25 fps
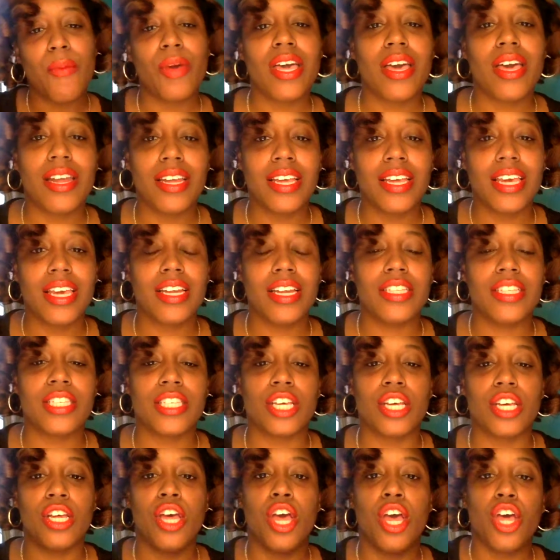we're going to get
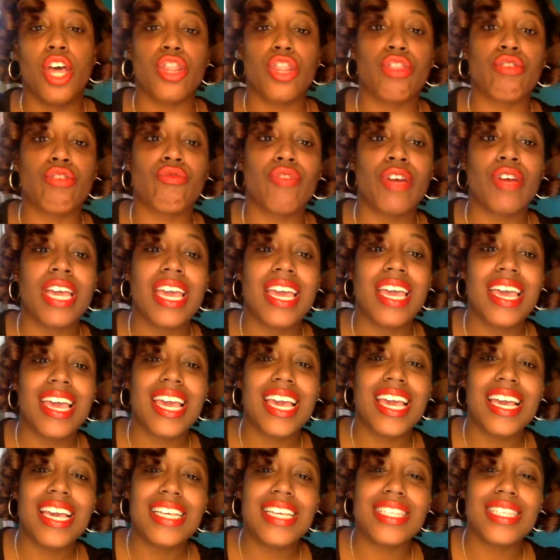into three
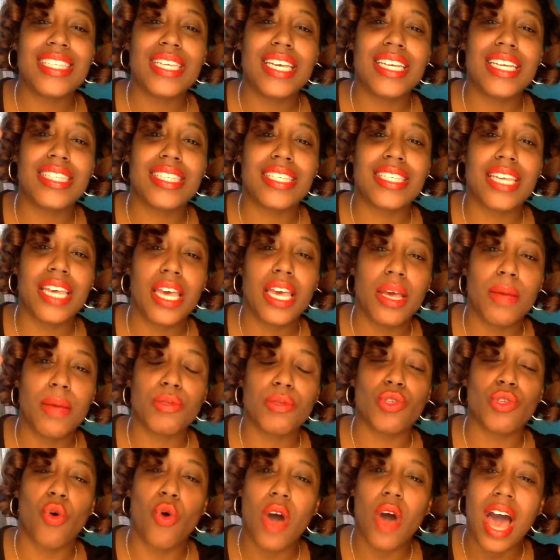easy
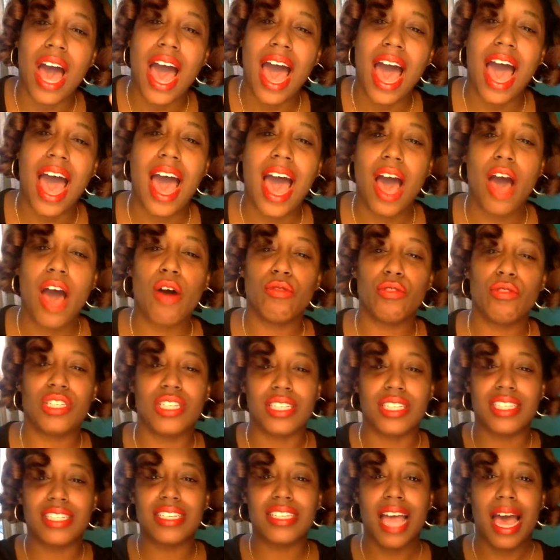tips on how
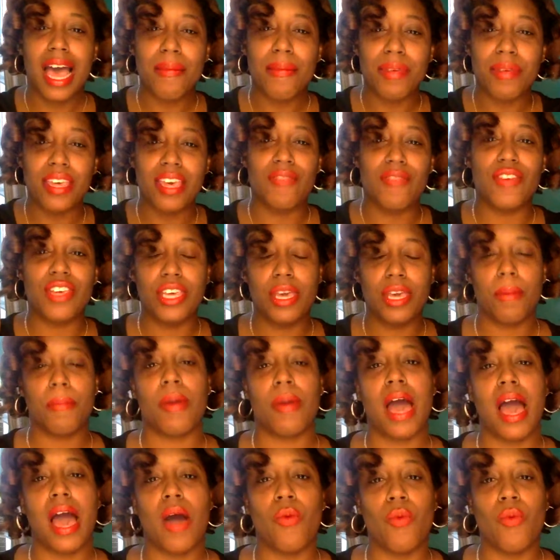to stop giving your
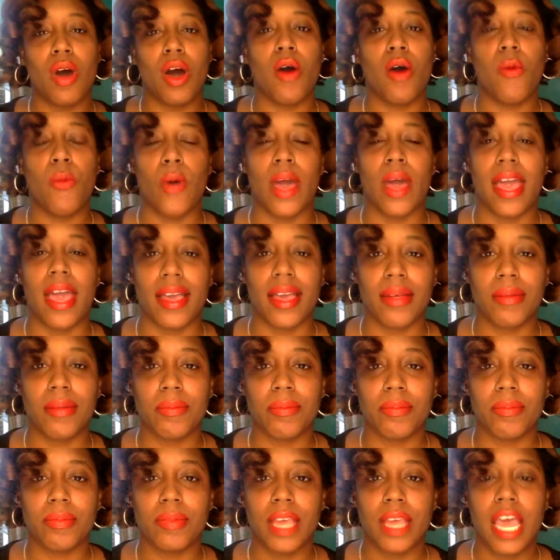power away.
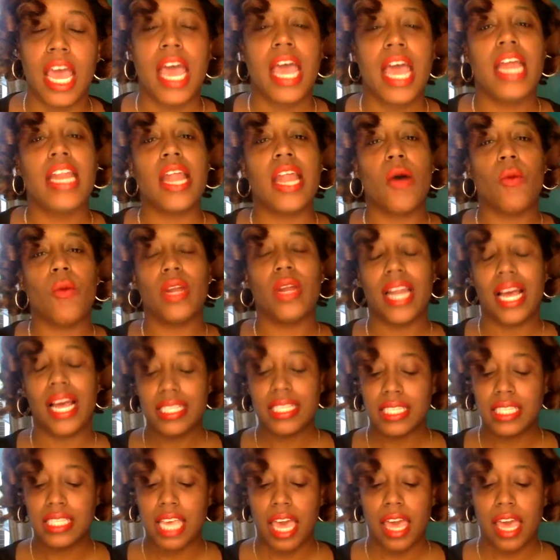Now, when
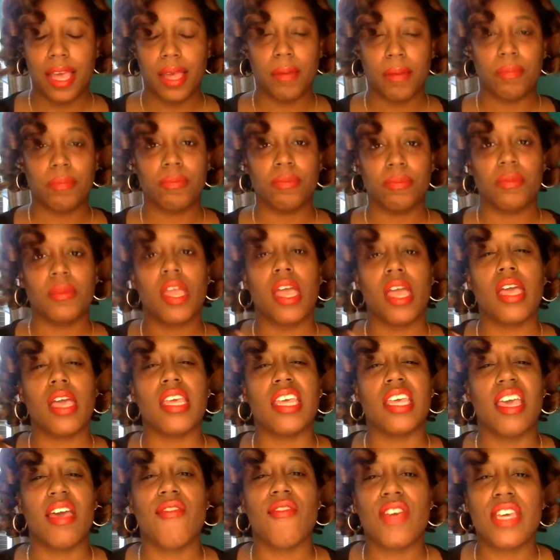I say
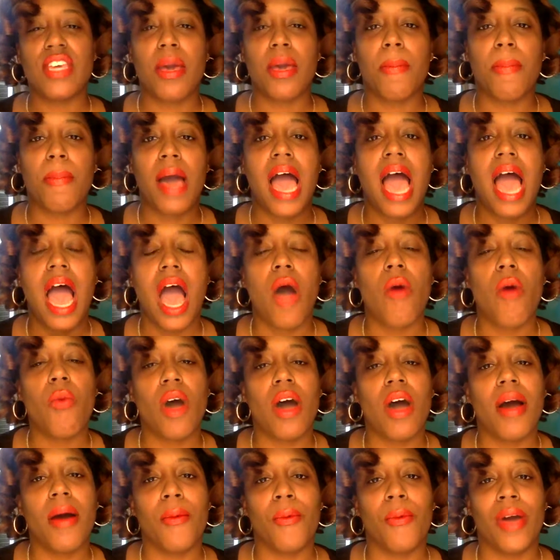giving your
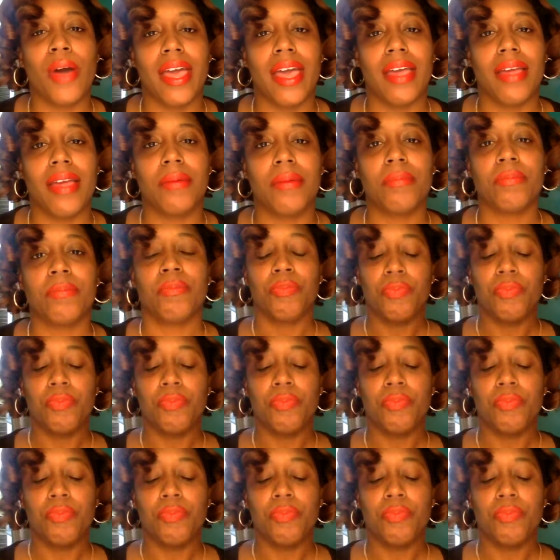power away,